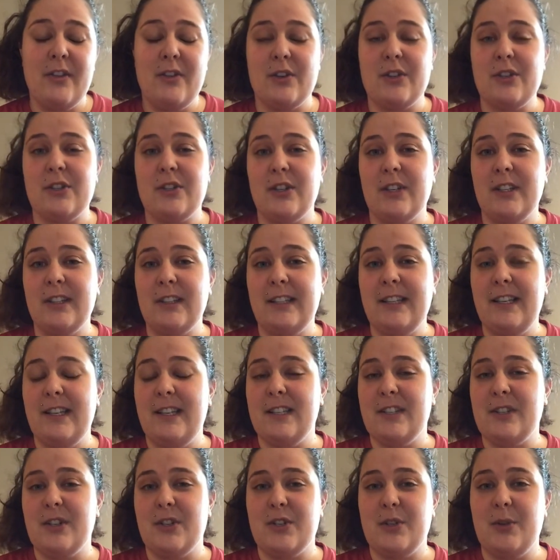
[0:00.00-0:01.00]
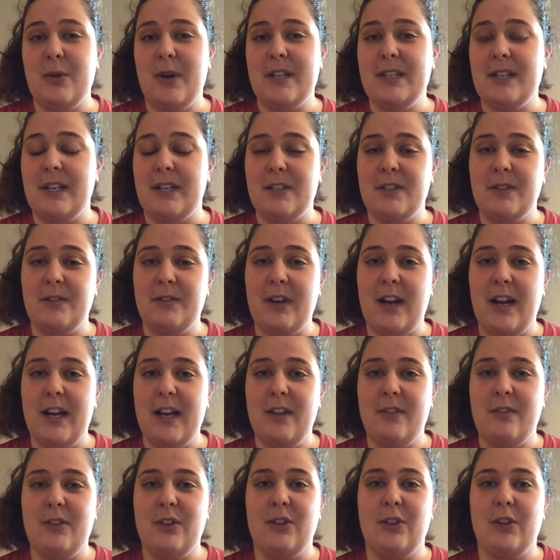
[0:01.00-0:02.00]
They're certainly easier to identify
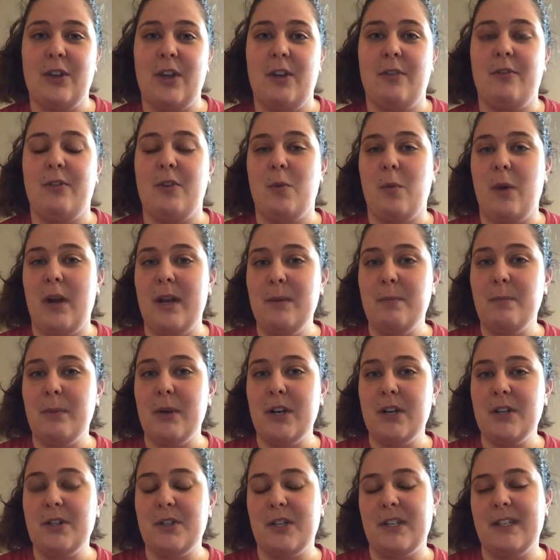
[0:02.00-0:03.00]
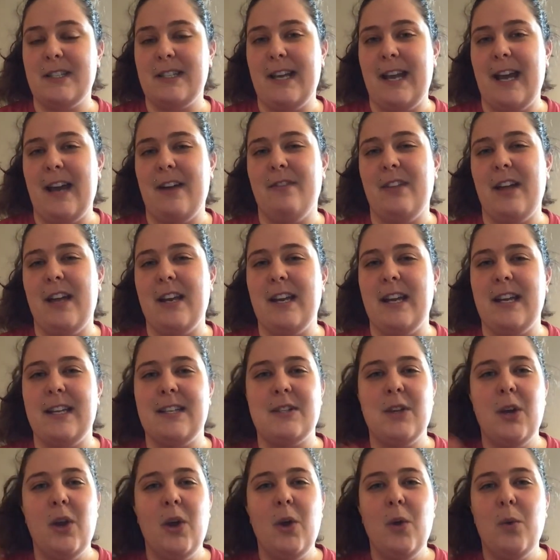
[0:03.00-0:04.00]
if you're looking for white birch because they have that
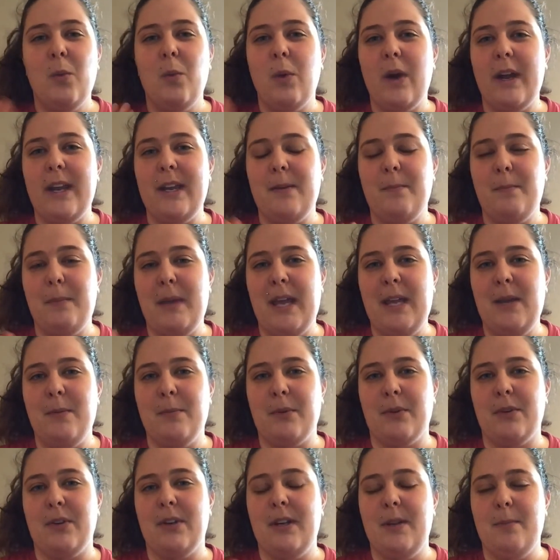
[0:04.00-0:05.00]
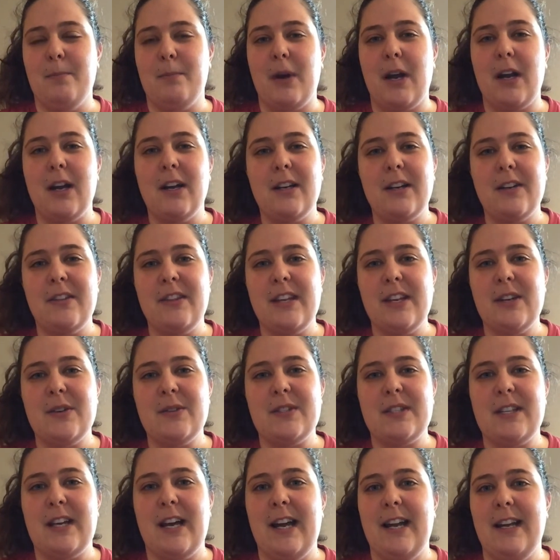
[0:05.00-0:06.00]
nice white papery bark on the
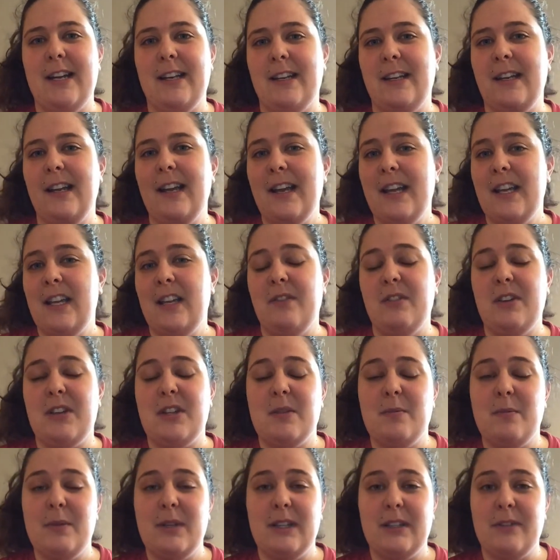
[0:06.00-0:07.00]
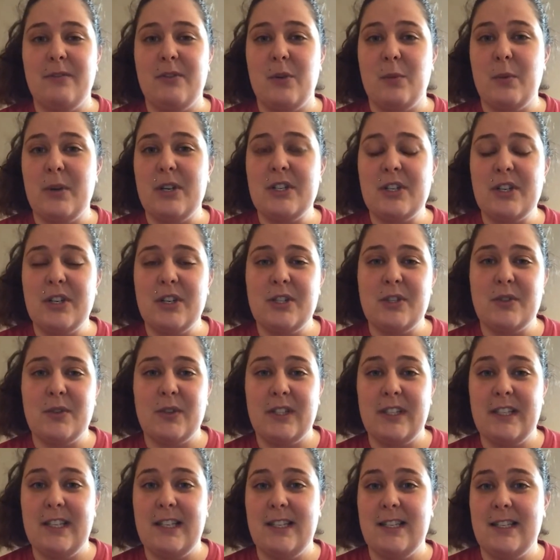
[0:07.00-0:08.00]
outside, and even in the middle of the winter it's
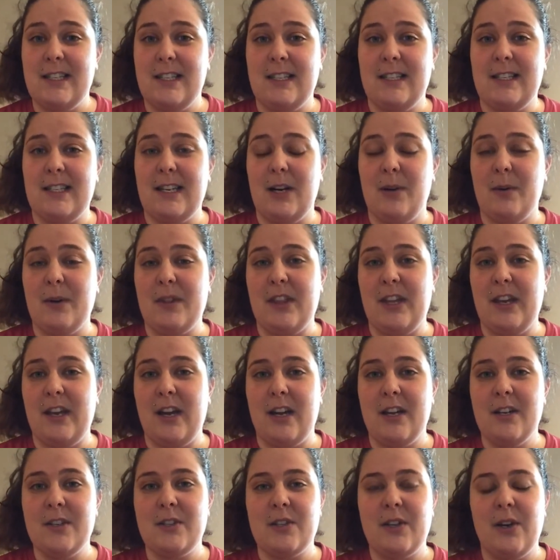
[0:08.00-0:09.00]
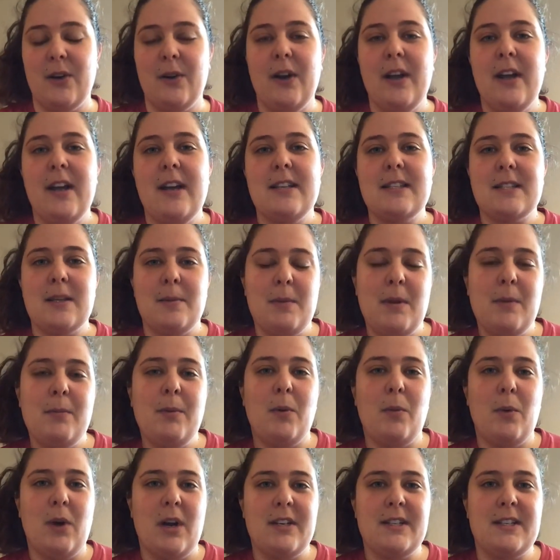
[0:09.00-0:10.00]
really easy to tell what they are. So some
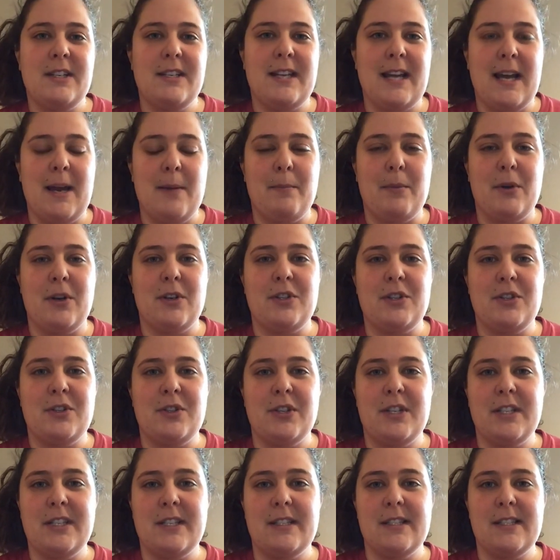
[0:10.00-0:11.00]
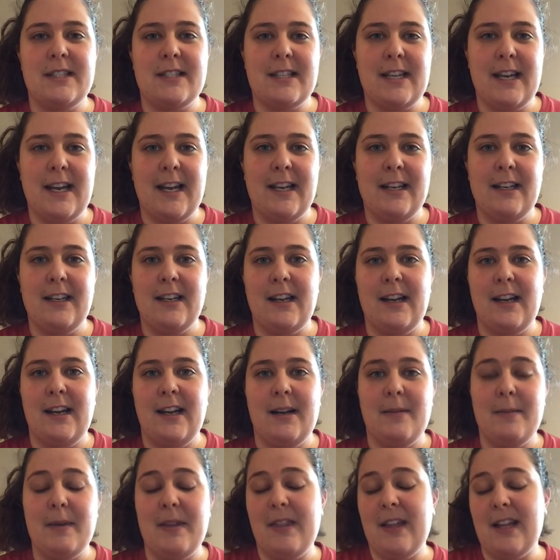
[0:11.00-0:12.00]
people want to tap birch trees instead,
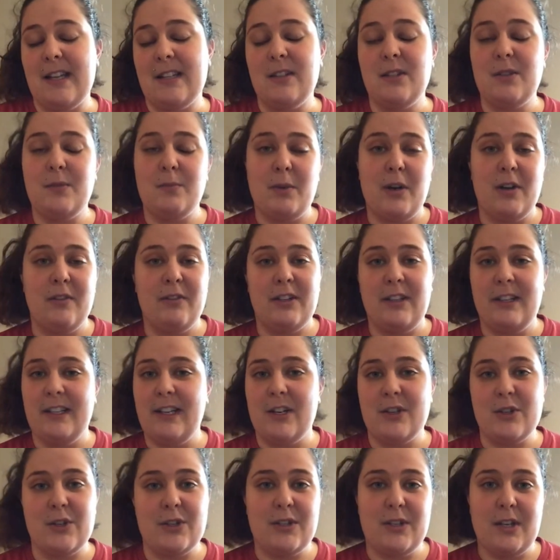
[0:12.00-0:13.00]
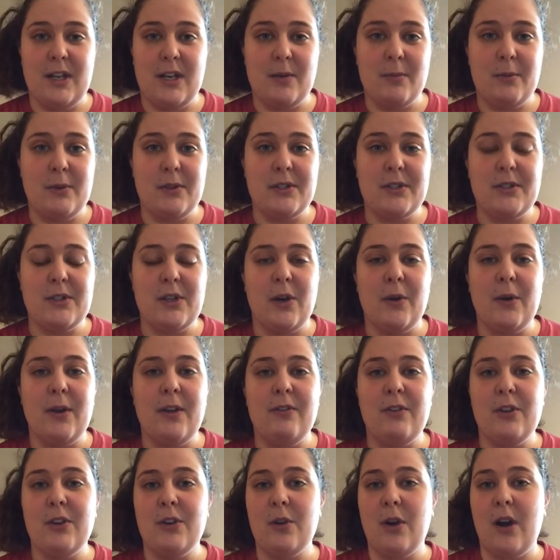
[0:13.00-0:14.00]
and that's perfectly understandable. So
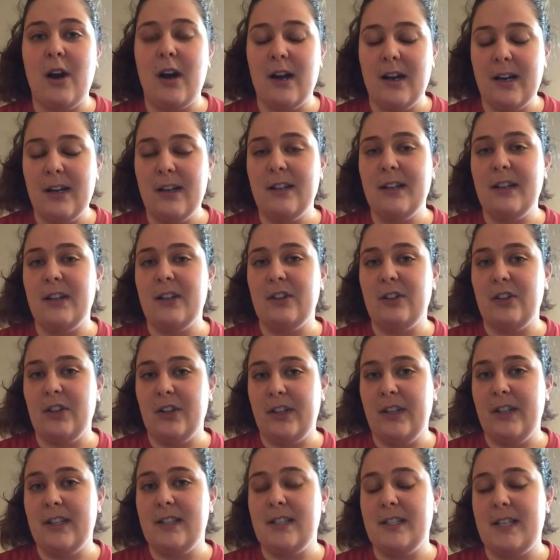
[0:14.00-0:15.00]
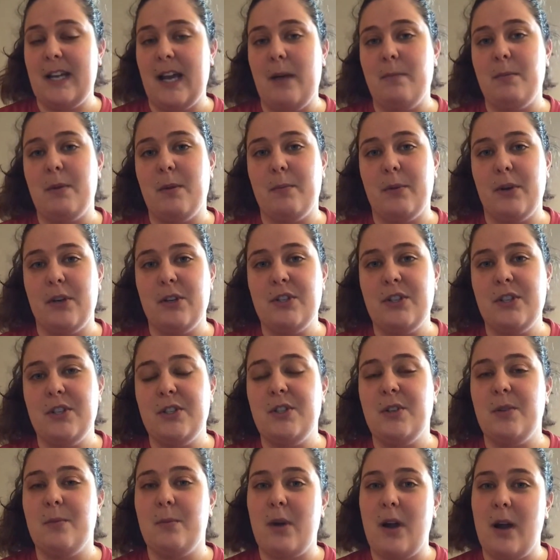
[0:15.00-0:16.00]
if you are looking to tap your
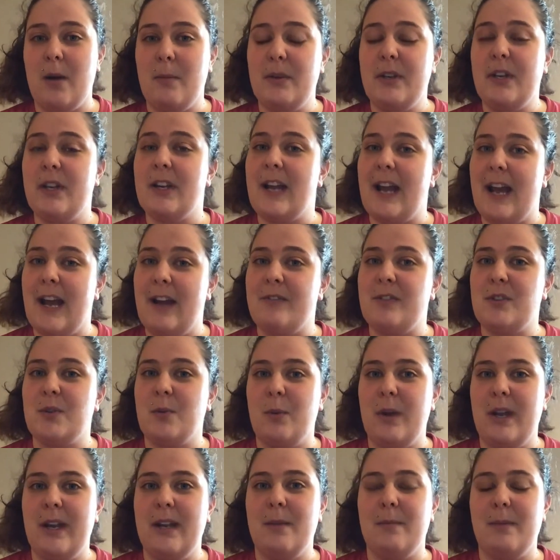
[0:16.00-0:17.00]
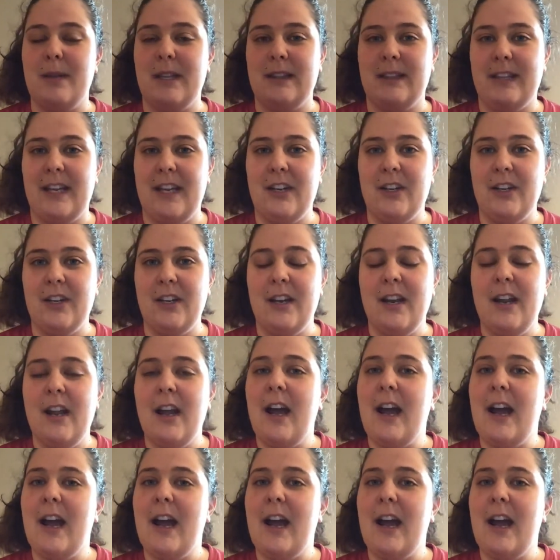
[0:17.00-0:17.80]
birches, you're probably going to have to wait a bit later.